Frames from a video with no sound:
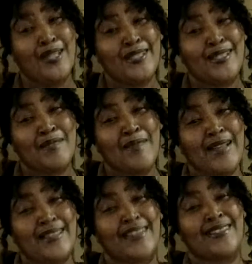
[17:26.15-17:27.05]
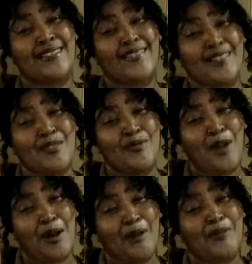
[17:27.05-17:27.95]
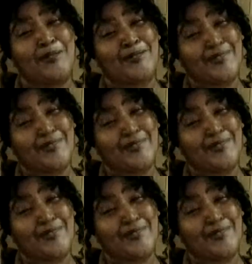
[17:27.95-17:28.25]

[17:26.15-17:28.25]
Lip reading: Just make that Tootsie Roll.